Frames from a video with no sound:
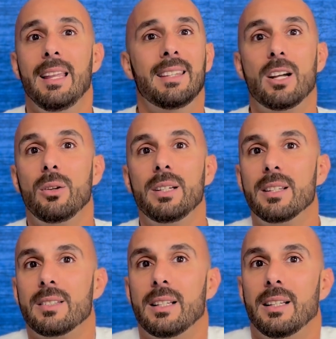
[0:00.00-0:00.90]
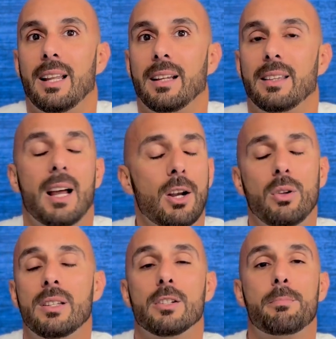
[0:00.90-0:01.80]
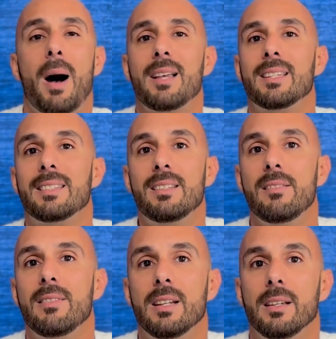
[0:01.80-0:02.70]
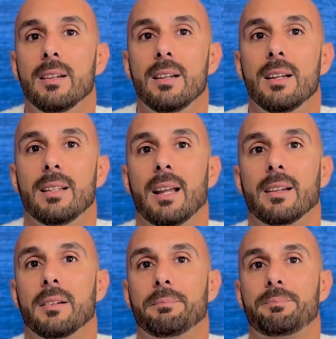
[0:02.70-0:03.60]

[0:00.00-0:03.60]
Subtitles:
not only does positivity like